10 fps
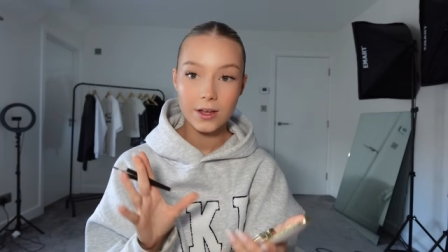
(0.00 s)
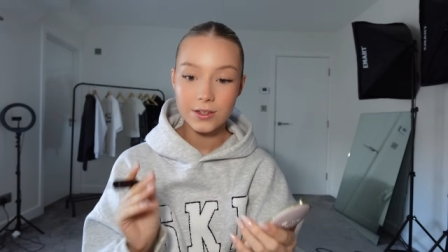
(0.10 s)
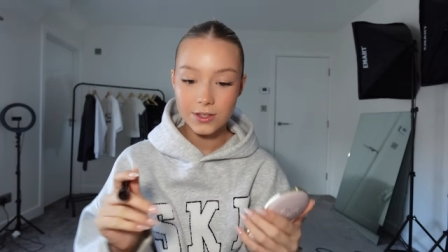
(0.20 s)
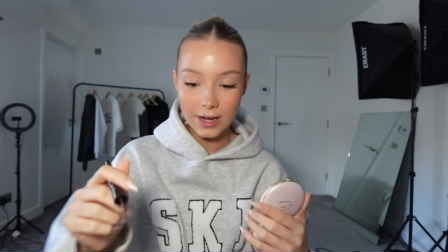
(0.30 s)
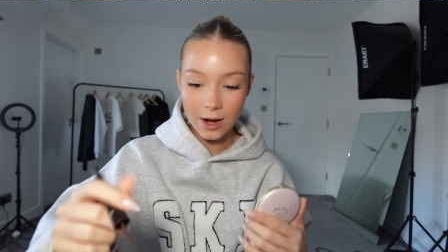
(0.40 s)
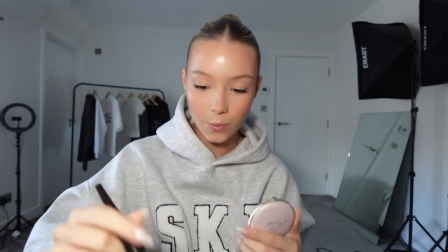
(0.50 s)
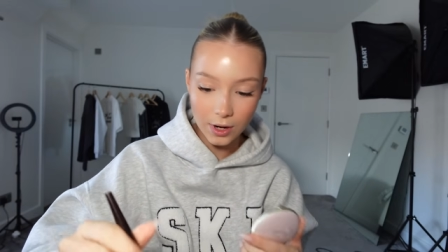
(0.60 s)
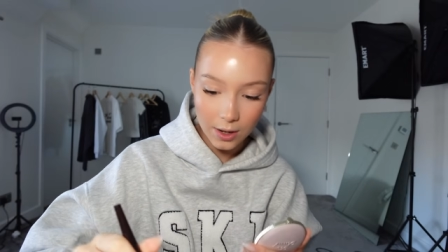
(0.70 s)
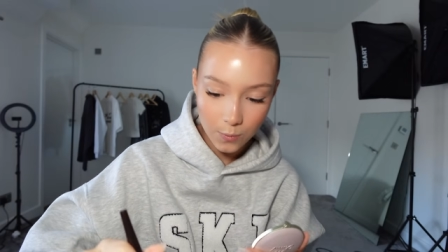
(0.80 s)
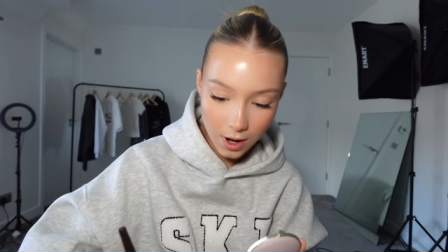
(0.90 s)
So yeah, when
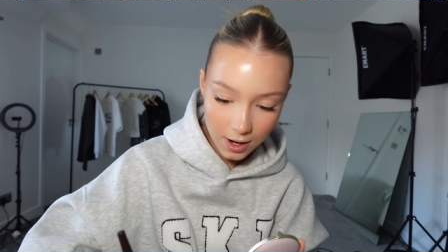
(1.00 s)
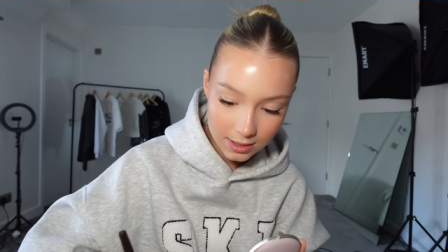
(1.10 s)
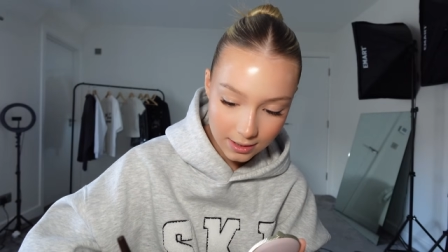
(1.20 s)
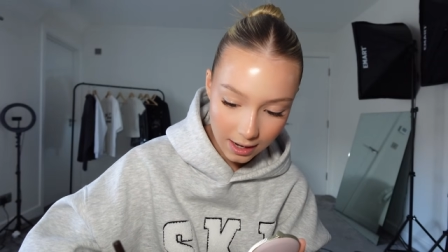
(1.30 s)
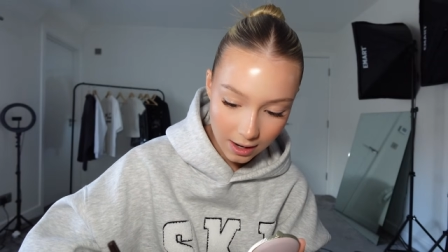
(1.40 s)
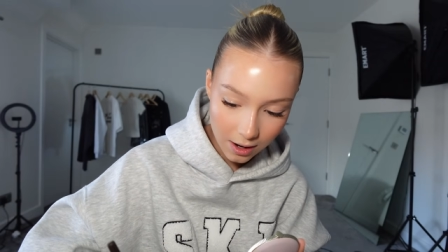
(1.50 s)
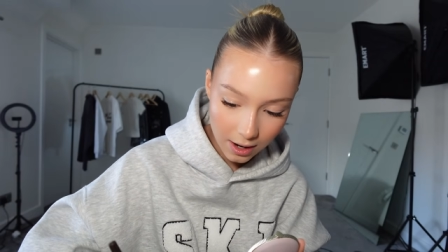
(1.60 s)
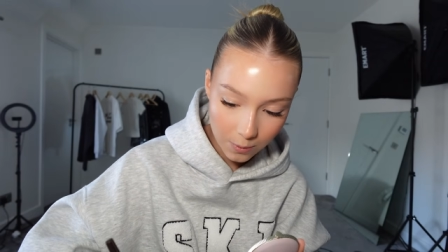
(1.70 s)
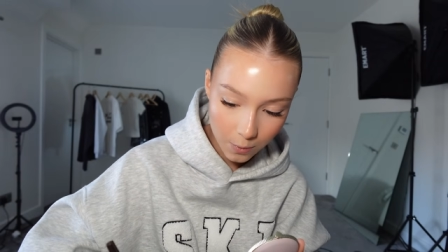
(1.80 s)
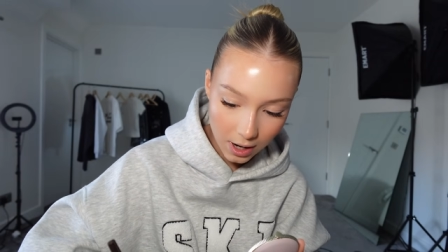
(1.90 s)
I worked there,
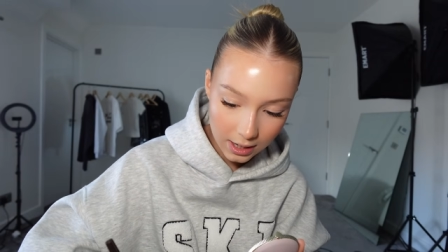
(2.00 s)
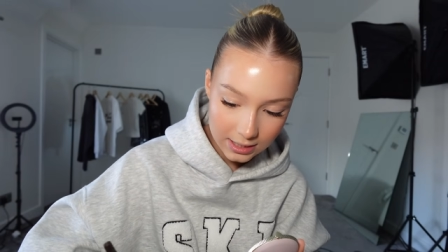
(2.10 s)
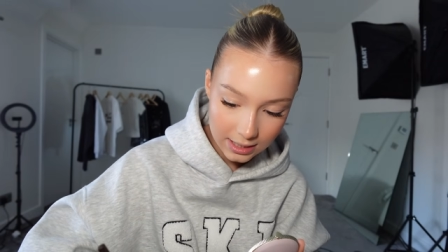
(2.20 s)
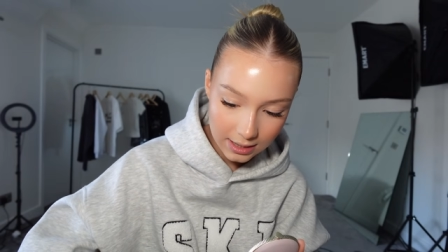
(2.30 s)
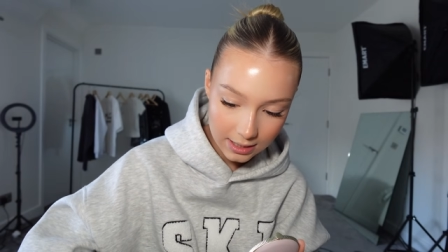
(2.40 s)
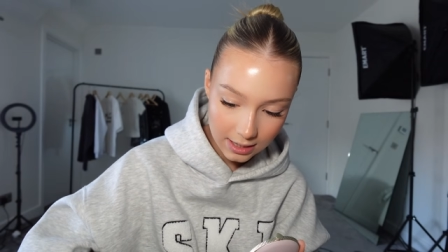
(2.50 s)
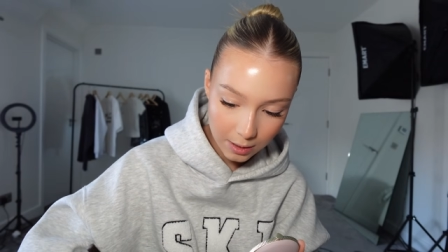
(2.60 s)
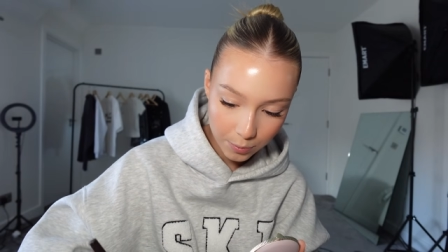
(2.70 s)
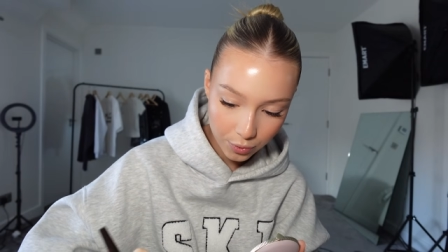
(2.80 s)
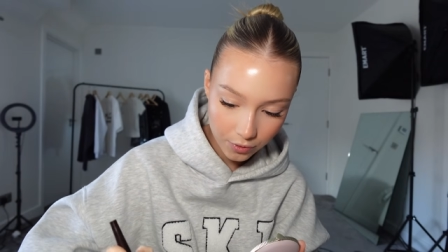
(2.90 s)
I worked in this
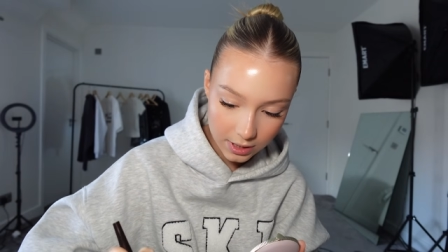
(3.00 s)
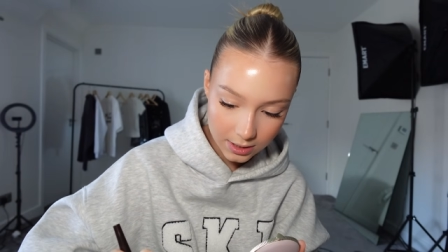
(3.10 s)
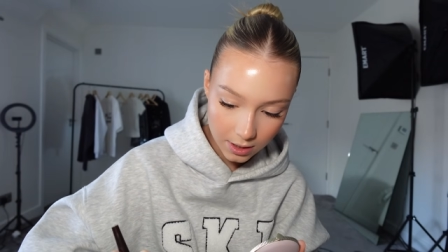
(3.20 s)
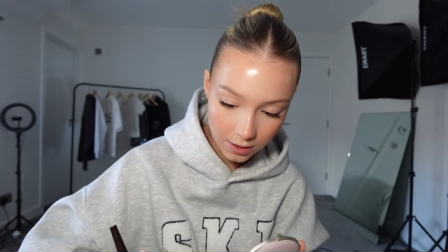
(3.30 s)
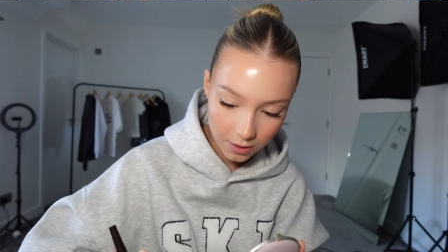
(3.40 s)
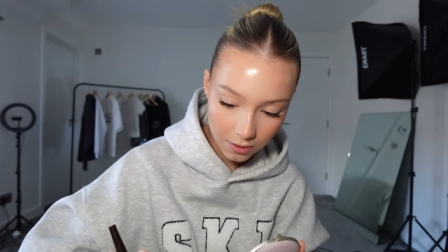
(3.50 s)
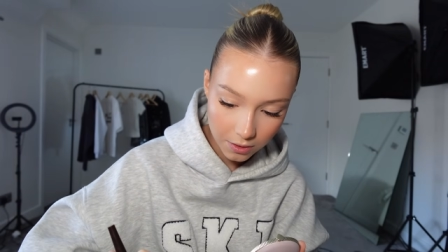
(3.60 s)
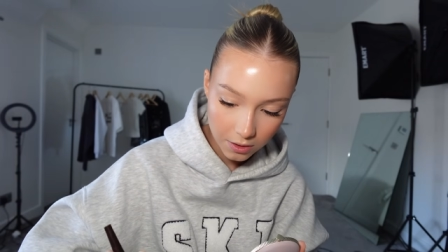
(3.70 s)
like prison